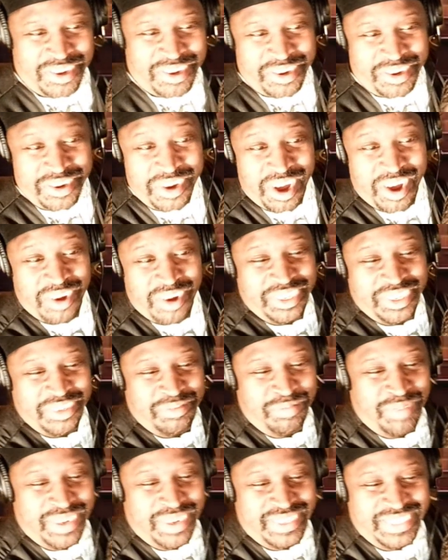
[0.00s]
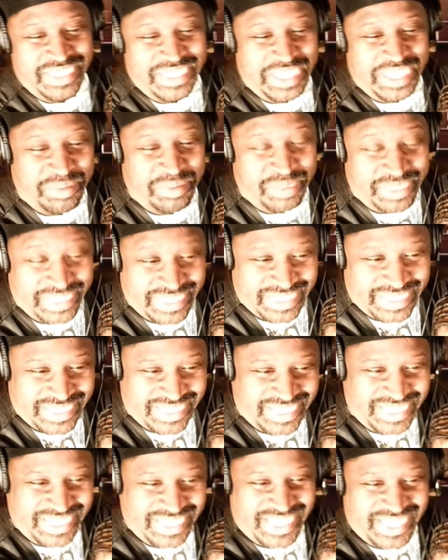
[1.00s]
All this money coming
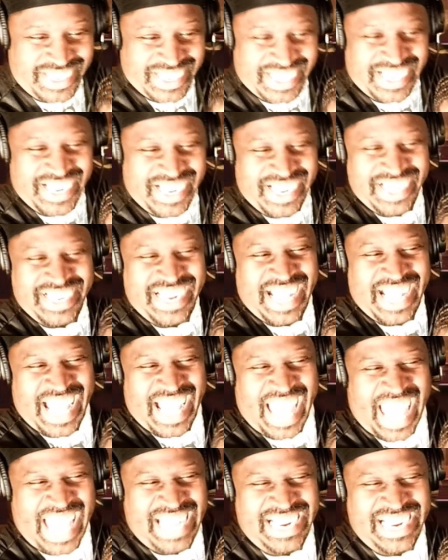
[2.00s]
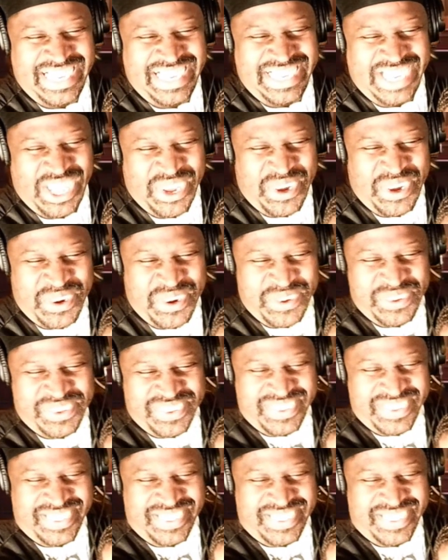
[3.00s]
in. I know.